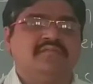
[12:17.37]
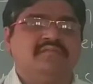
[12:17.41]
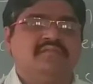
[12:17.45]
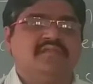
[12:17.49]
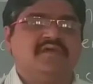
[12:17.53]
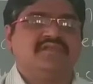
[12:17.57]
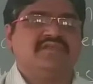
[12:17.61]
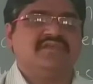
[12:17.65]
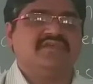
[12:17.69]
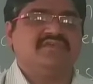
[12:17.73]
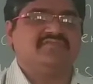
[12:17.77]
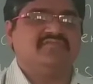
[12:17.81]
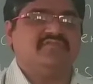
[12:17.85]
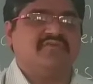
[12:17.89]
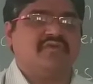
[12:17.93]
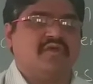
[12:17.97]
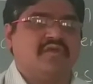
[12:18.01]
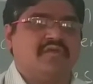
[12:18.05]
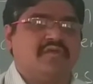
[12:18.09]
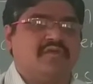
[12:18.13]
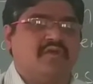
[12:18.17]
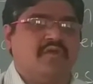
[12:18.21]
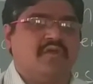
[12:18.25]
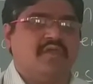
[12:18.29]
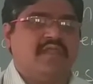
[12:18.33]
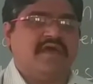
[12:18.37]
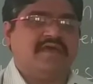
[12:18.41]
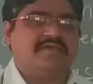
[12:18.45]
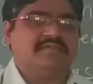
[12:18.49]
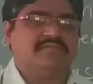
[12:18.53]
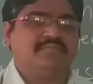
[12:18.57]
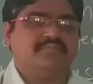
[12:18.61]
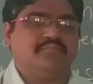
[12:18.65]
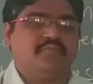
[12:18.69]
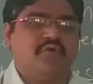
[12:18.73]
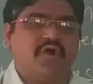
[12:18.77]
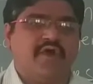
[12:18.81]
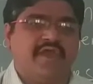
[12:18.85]
That is we can call it as
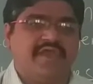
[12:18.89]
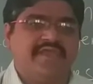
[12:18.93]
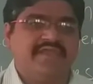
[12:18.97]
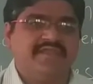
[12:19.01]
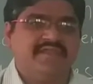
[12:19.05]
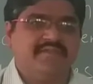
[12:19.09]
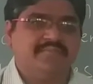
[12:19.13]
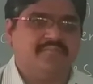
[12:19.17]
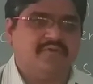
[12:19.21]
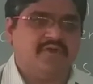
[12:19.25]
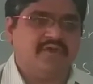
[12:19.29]
a point.